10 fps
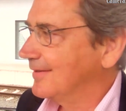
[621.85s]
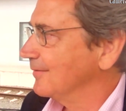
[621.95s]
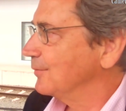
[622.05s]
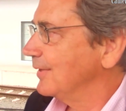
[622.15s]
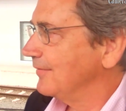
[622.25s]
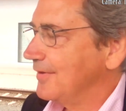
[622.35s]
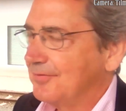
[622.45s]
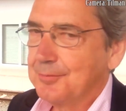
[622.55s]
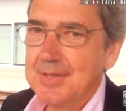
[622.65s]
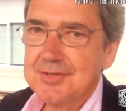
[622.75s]
whatever
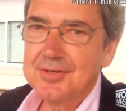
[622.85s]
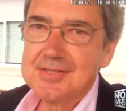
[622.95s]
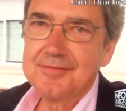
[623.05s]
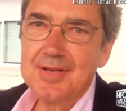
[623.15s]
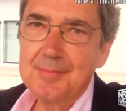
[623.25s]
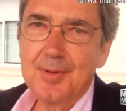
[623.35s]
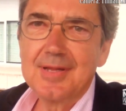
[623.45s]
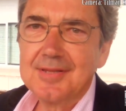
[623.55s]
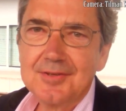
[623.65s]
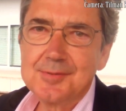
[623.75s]
information is available,
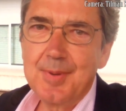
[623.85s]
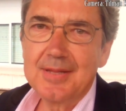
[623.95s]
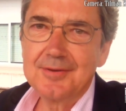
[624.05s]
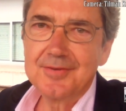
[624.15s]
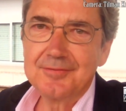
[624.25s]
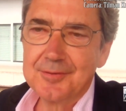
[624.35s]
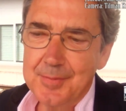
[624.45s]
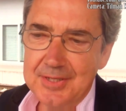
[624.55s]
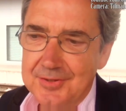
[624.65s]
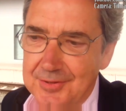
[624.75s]
and there is plenty of
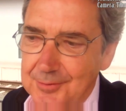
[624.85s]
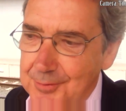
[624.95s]
information.